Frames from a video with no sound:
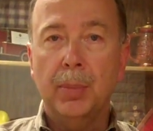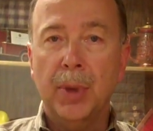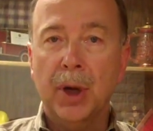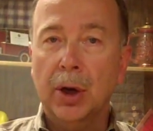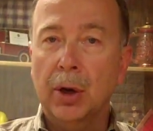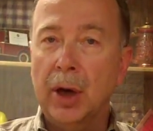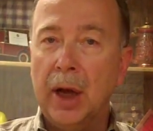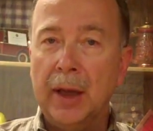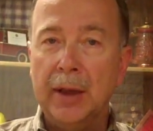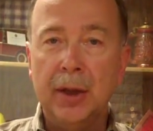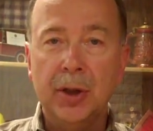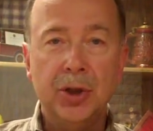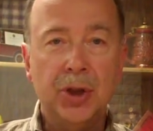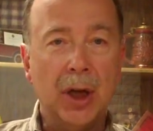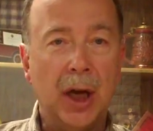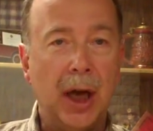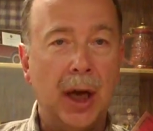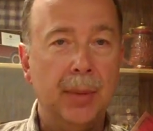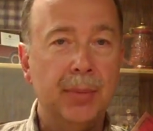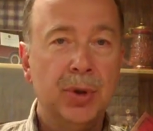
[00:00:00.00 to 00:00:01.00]
but are on the
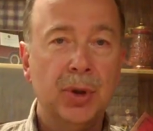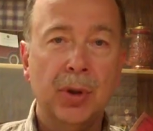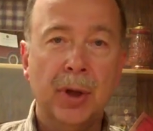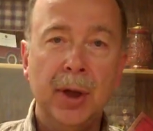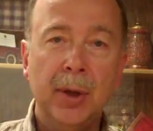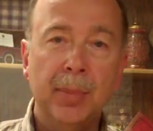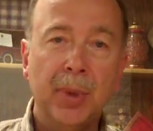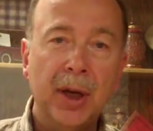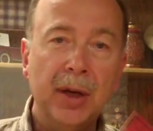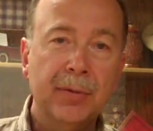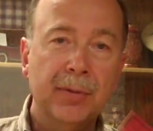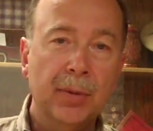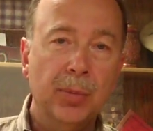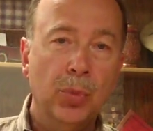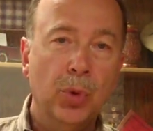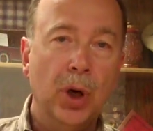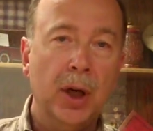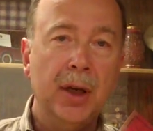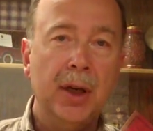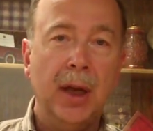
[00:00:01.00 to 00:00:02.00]
job, so anybody
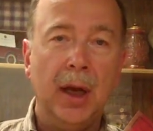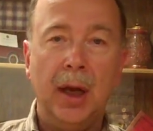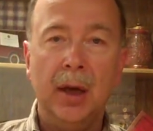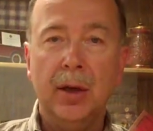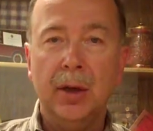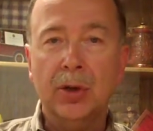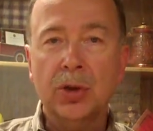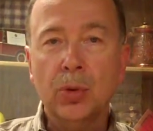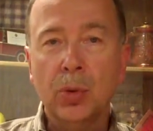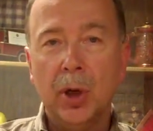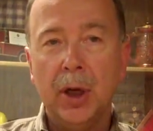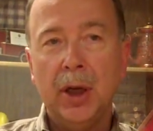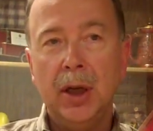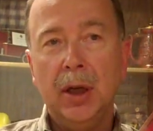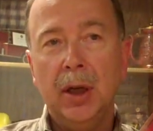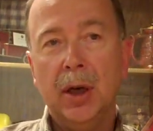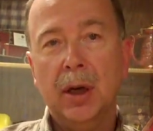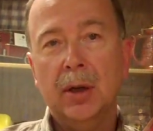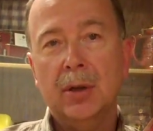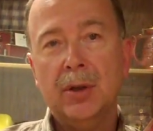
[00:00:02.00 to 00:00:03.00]
from 1 day to
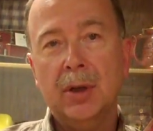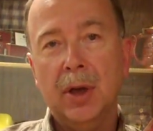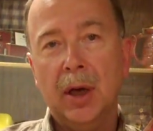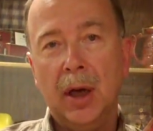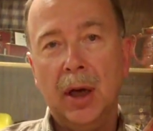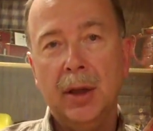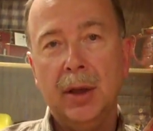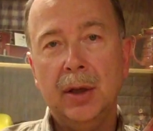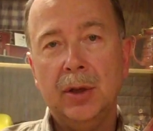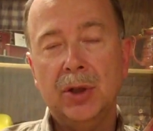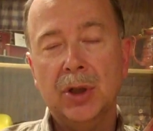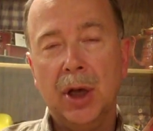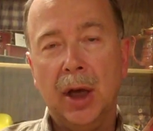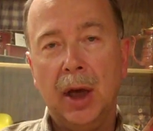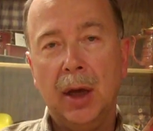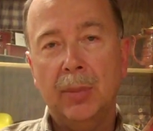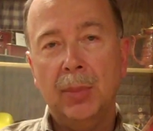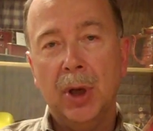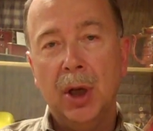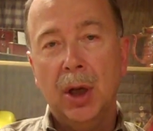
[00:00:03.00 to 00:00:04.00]
20 years on the
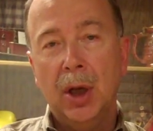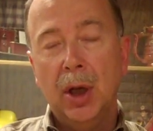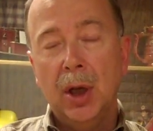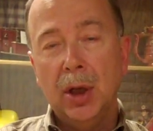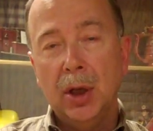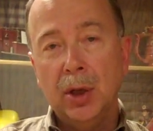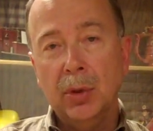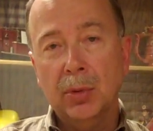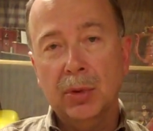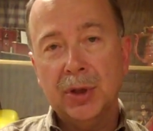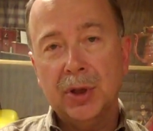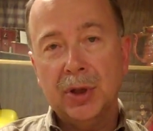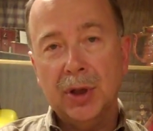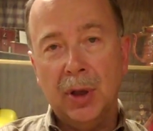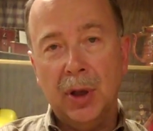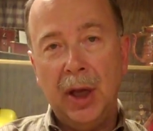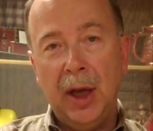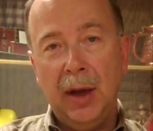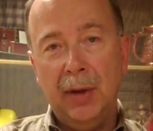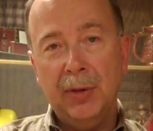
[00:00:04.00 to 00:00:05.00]
job, you will
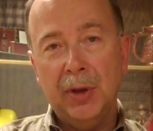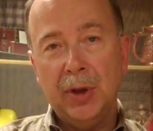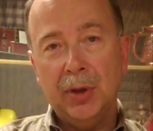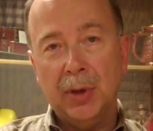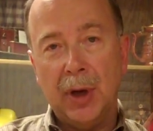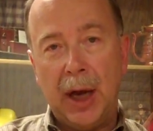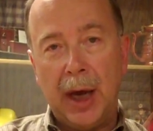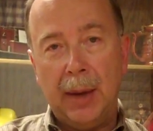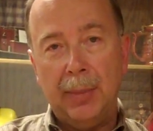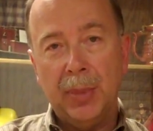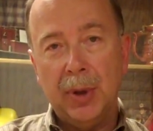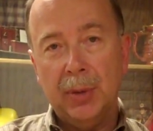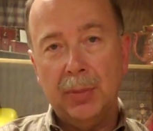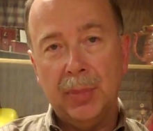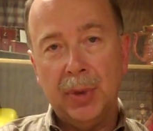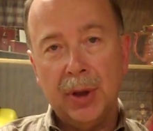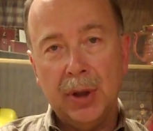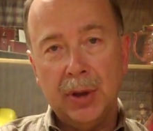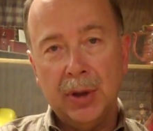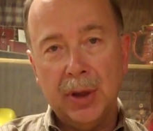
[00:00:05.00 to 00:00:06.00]
still have a drop.
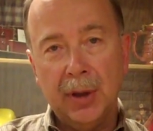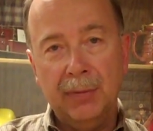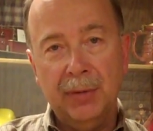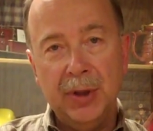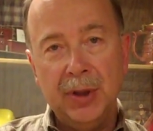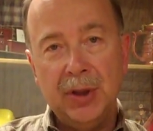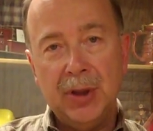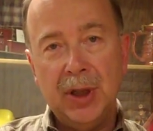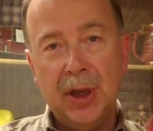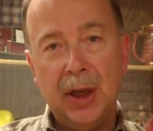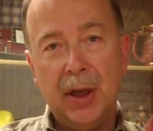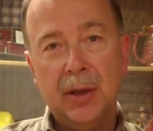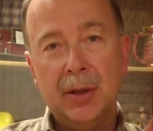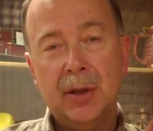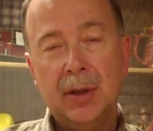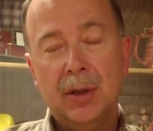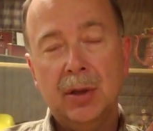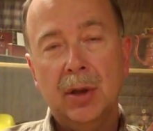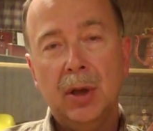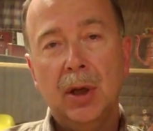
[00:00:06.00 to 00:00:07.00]
But the difference
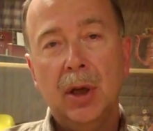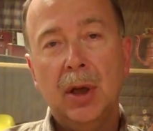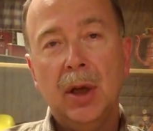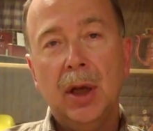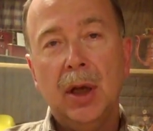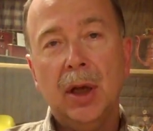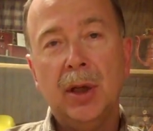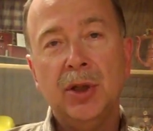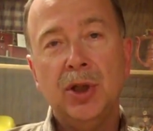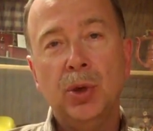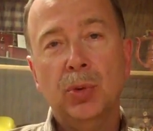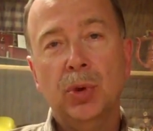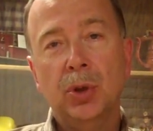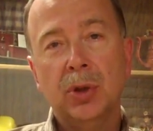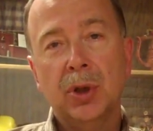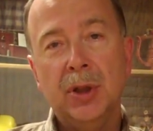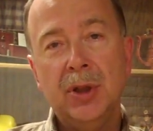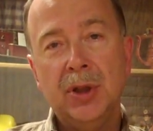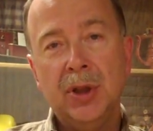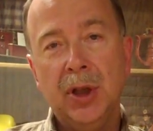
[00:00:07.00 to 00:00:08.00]
is you
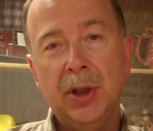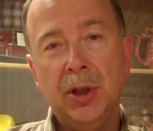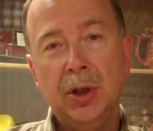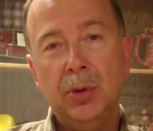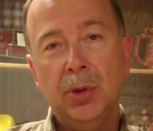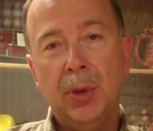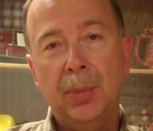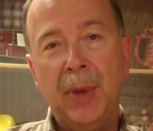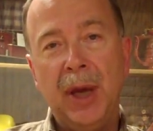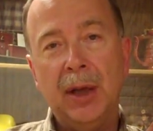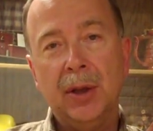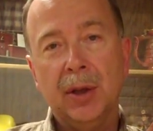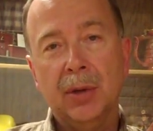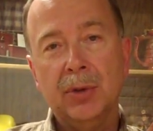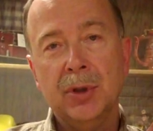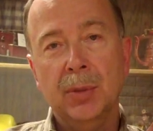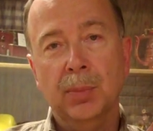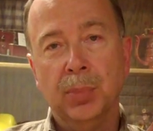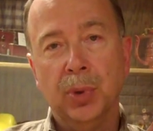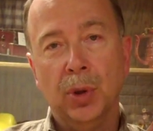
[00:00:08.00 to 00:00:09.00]
will continue to make
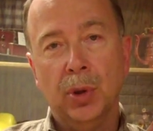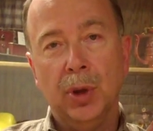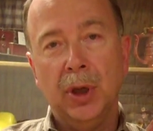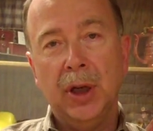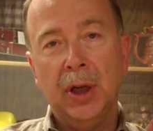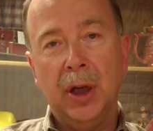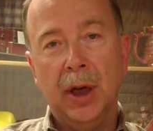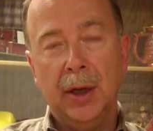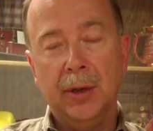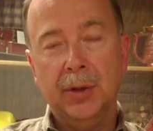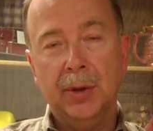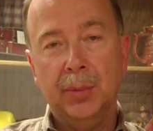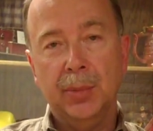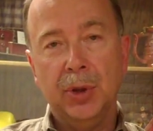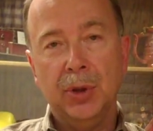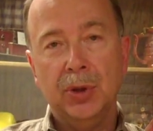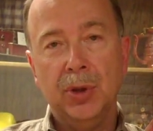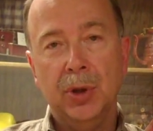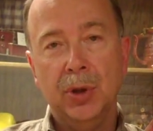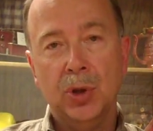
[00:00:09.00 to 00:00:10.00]
those employee
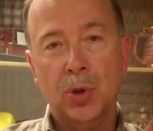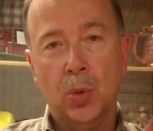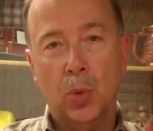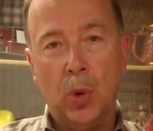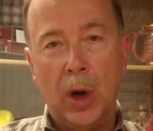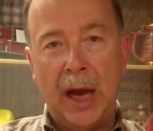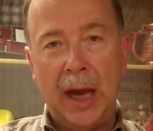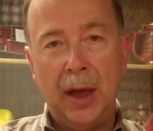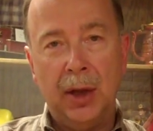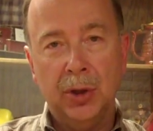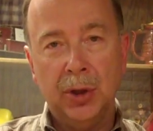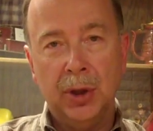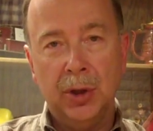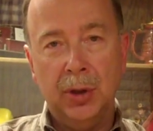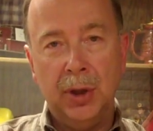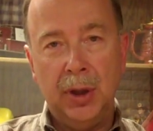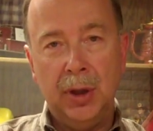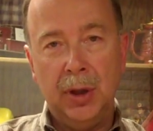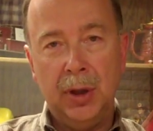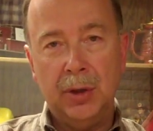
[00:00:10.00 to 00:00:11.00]
contributions while
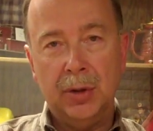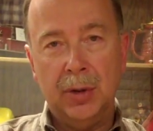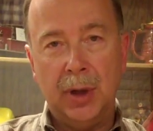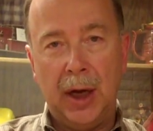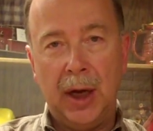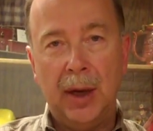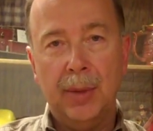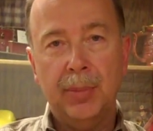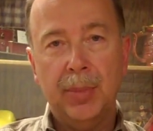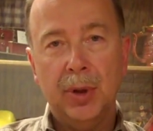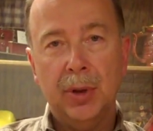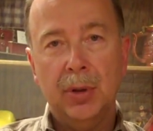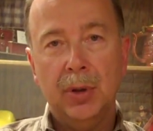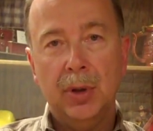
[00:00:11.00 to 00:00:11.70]
you're in the drop.